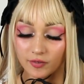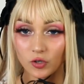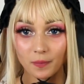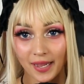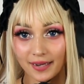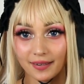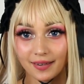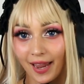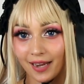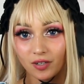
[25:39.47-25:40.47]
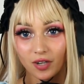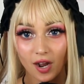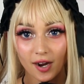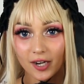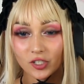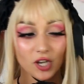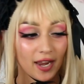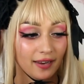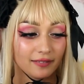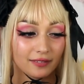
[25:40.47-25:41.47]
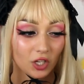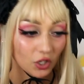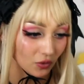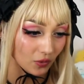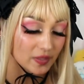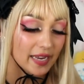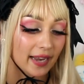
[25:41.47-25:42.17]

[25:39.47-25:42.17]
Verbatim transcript: dramatic and large and cute